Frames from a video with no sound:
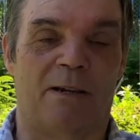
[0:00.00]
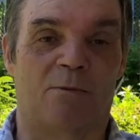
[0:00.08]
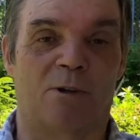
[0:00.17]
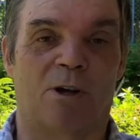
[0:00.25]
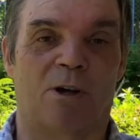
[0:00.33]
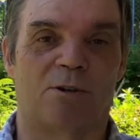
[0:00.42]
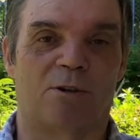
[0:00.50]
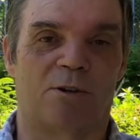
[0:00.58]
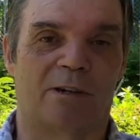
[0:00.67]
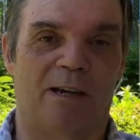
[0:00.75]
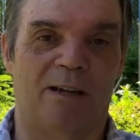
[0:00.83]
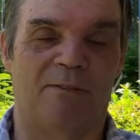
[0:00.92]
Now the condo
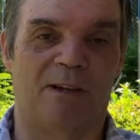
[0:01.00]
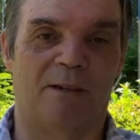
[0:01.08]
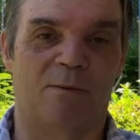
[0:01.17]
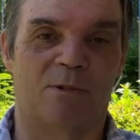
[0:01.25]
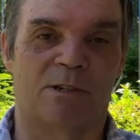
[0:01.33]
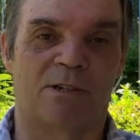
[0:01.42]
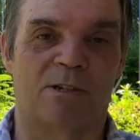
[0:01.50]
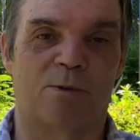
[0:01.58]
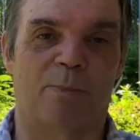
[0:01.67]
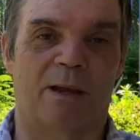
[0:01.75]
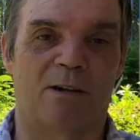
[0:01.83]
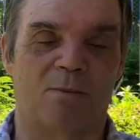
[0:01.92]
that he lived in was a
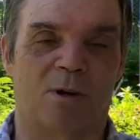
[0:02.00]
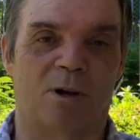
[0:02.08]
two-bedroom